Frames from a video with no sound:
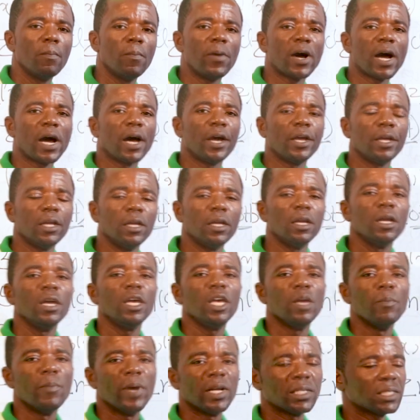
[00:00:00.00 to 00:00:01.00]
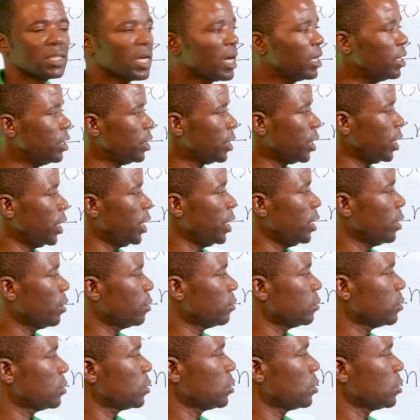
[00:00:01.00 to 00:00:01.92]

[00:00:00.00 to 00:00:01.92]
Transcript: by a metallic ion.